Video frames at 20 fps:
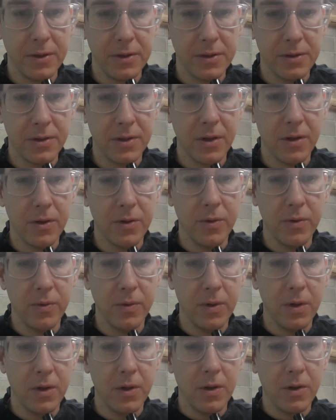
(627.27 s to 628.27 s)

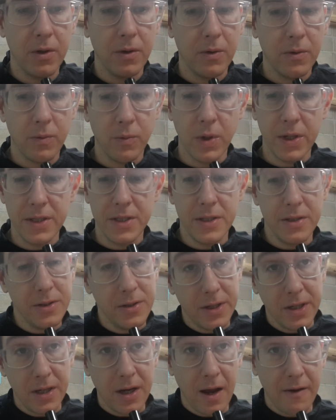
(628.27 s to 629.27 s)
So what did you
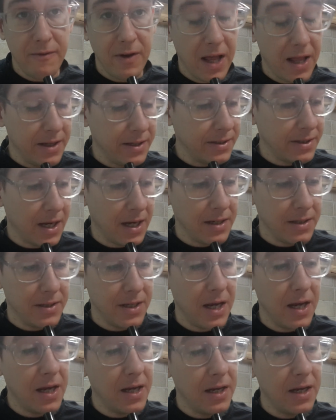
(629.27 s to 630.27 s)
get on Valentine's
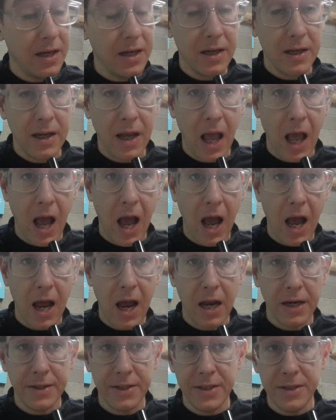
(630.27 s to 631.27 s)
Day?
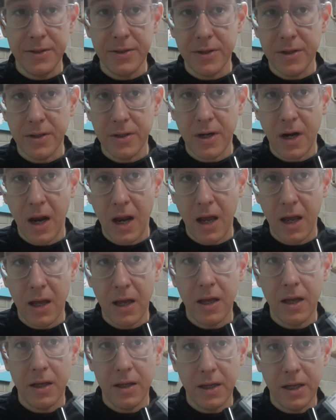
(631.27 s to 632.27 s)
Teacher,
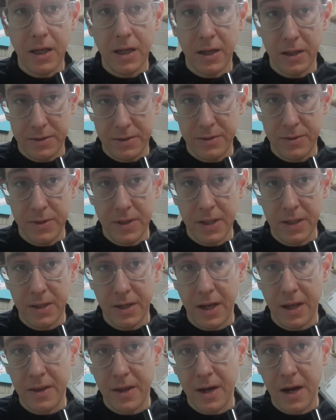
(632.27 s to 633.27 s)
a student,
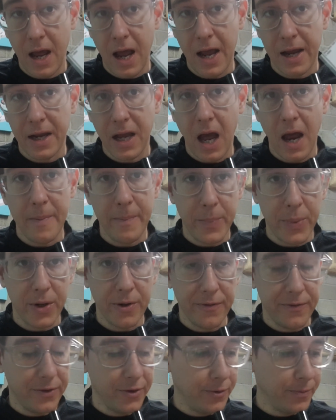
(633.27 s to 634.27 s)
and then I got
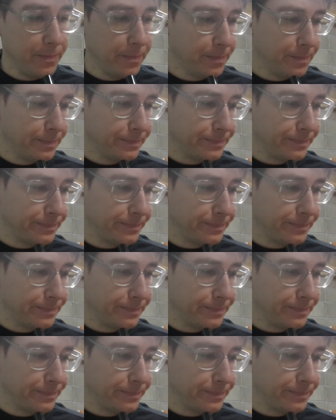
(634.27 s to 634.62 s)
perfume.